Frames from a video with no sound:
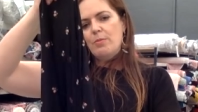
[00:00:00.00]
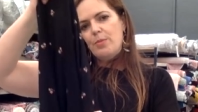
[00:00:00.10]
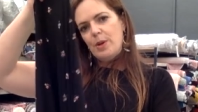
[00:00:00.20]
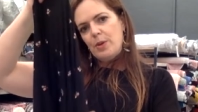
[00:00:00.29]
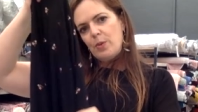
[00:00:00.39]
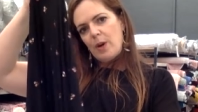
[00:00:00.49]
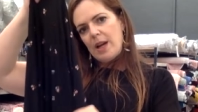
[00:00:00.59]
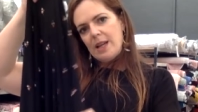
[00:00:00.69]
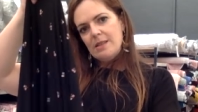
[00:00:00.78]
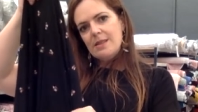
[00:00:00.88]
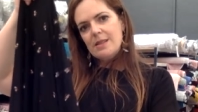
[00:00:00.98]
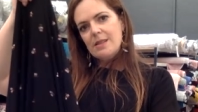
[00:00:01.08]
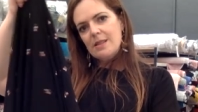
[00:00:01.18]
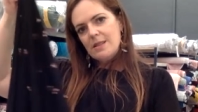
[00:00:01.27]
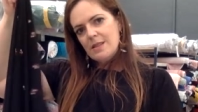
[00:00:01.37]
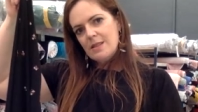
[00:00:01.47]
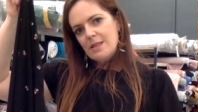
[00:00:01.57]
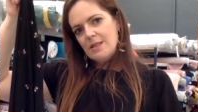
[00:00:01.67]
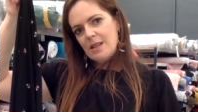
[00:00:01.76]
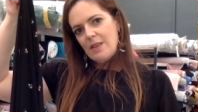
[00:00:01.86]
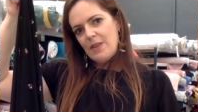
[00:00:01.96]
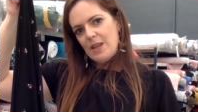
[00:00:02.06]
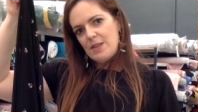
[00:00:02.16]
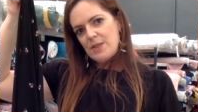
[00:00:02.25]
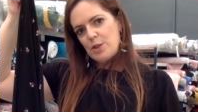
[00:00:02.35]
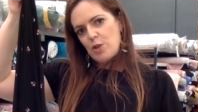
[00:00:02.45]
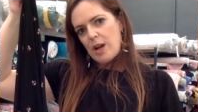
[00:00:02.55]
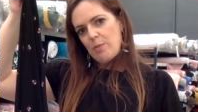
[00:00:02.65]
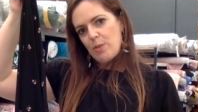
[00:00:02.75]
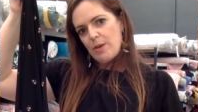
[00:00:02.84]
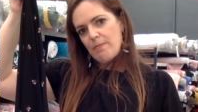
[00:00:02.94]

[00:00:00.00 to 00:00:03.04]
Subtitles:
both ways, and there's the drape.